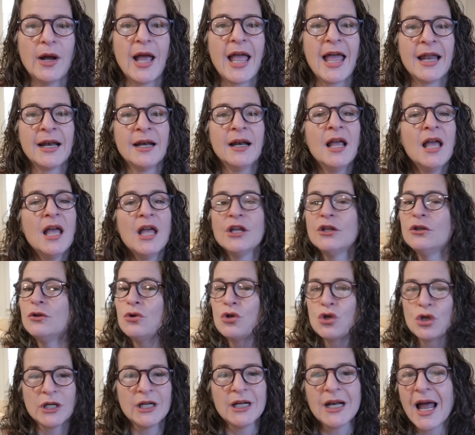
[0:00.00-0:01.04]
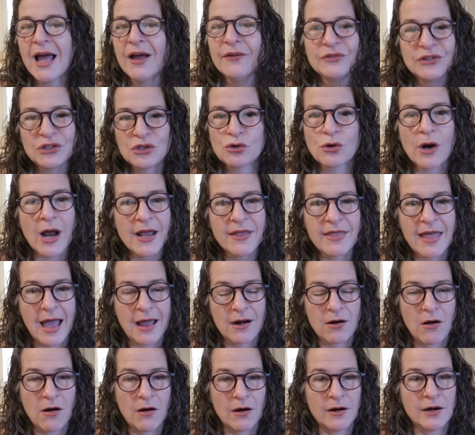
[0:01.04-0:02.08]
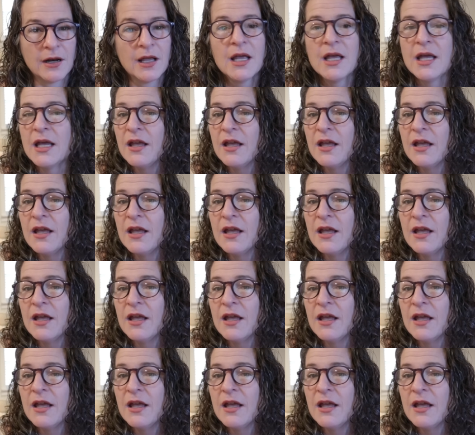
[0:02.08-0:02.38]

and you shouldn't have to try that hard.